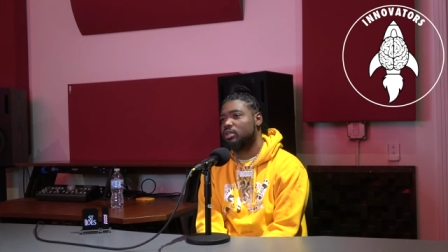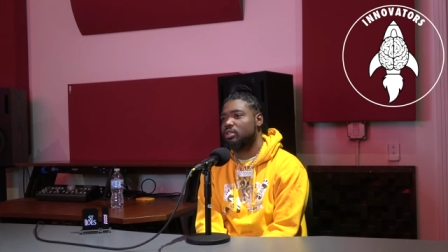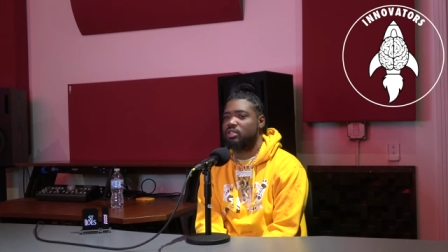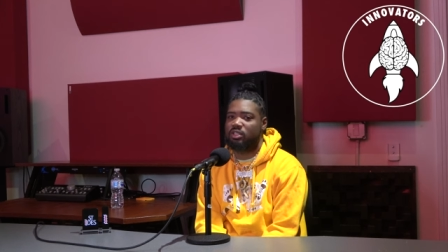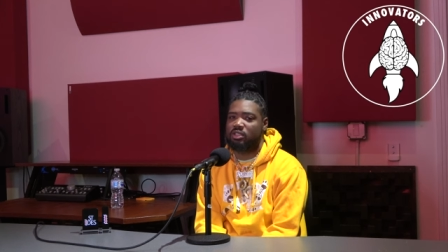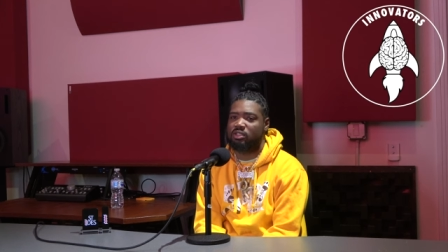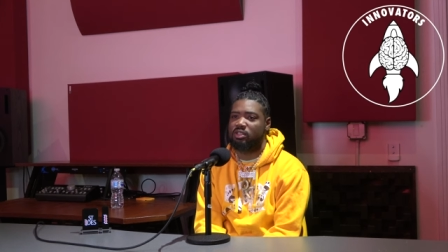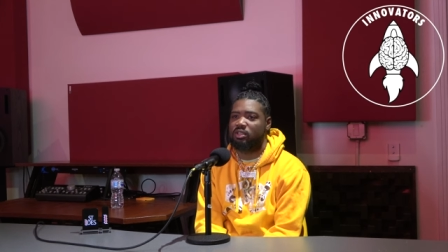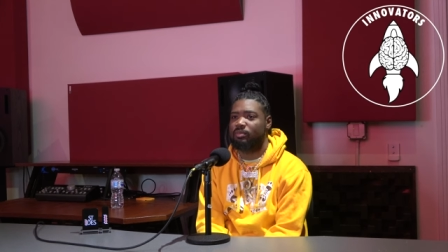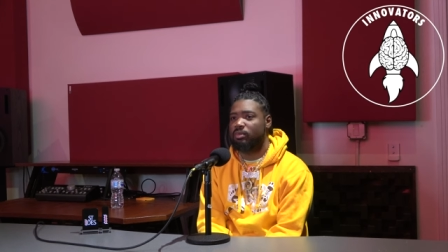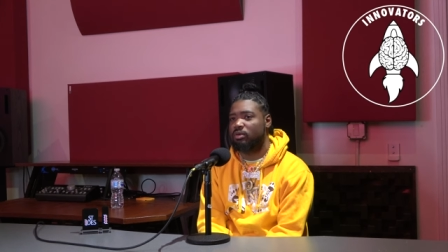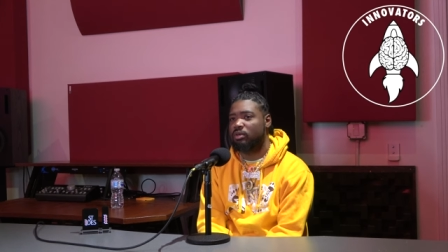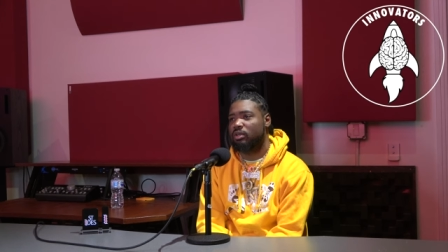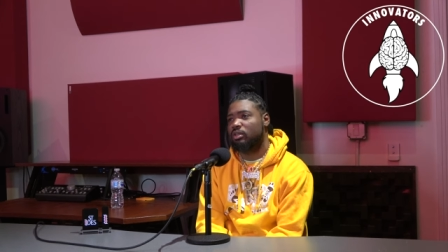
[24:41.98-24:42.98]
send it to the
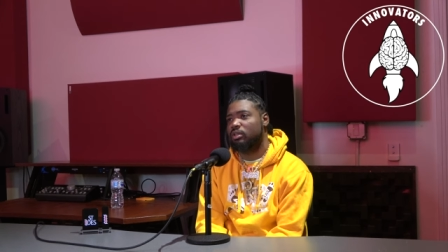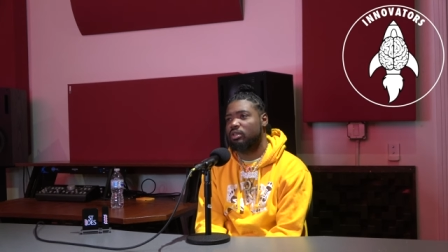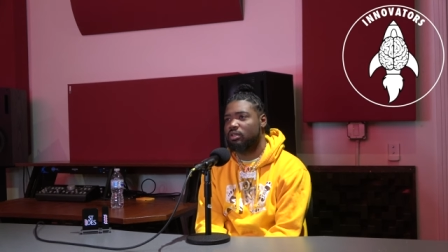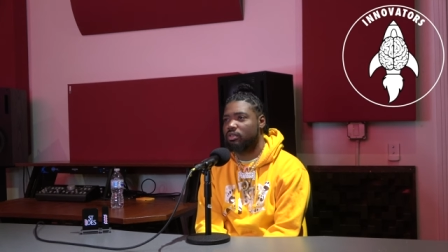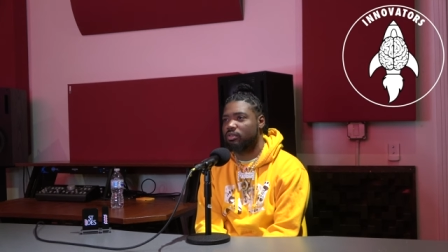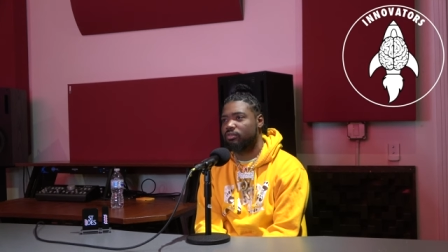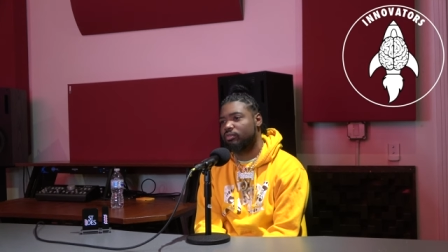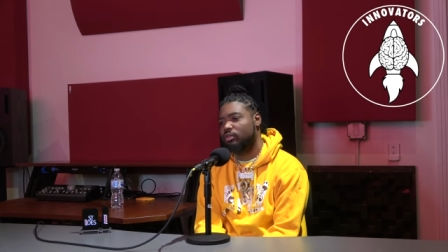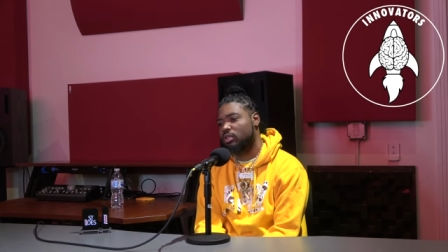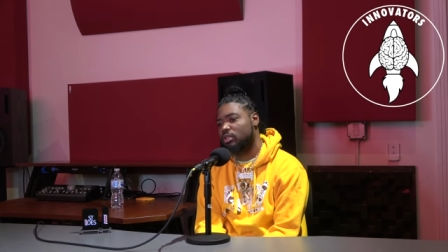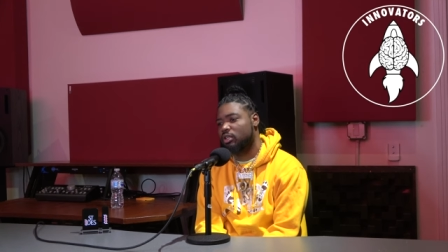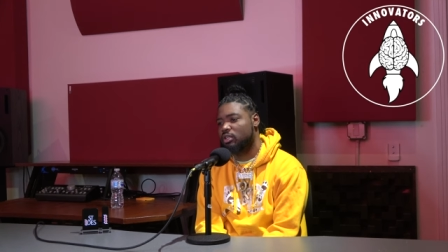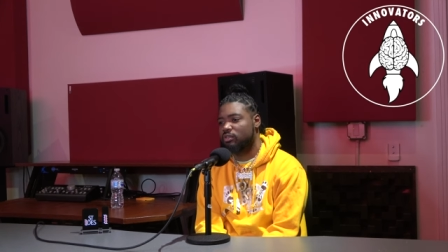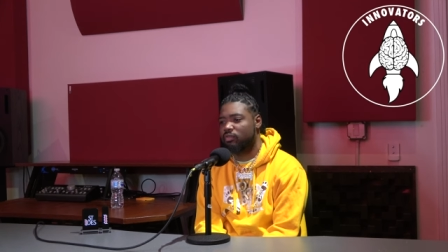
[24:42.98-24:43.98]
boy, and
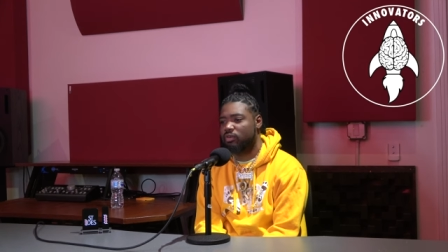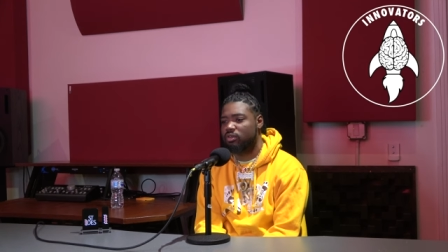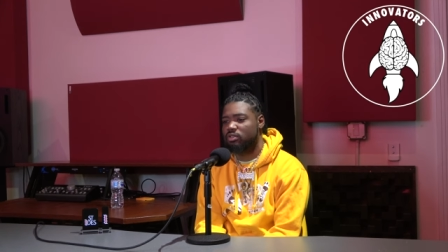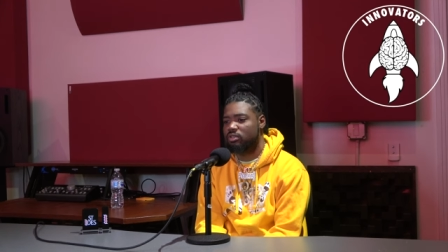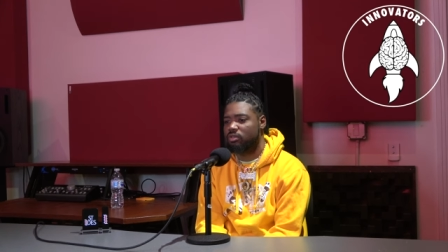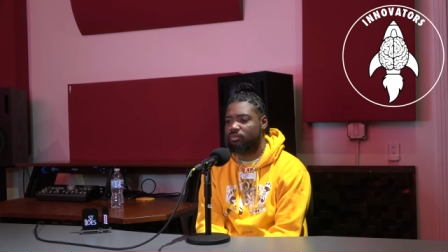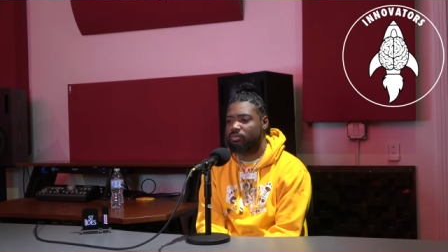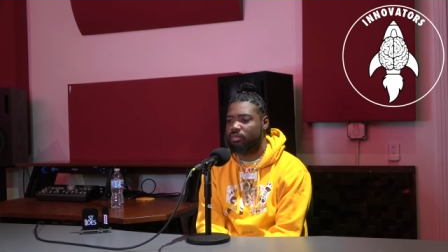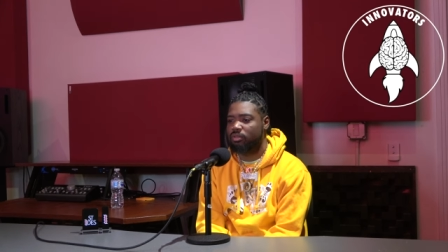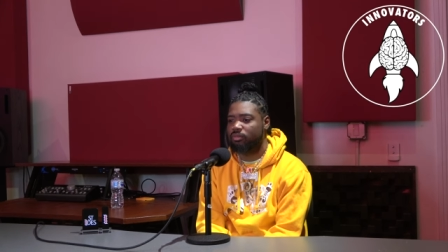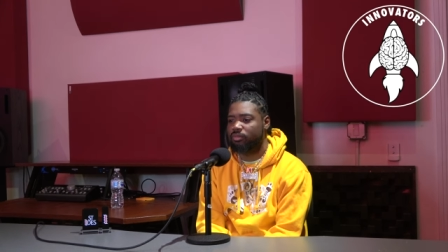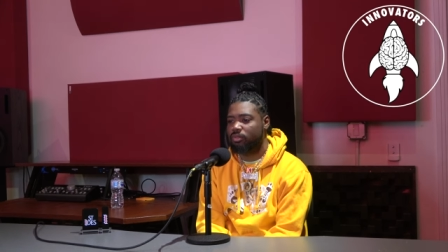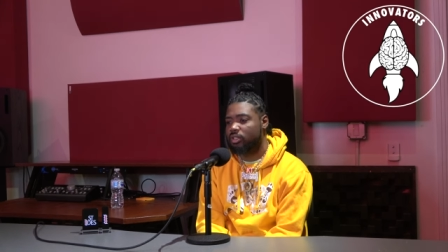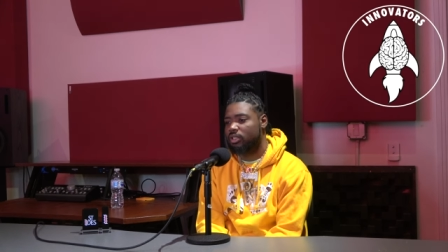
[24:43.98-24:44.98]
he did his first. Yeah.
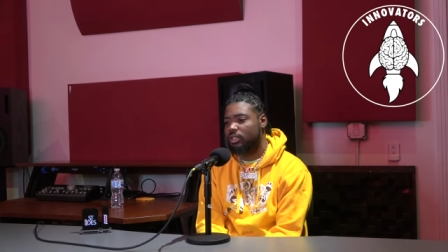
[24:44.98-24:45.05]
Boom.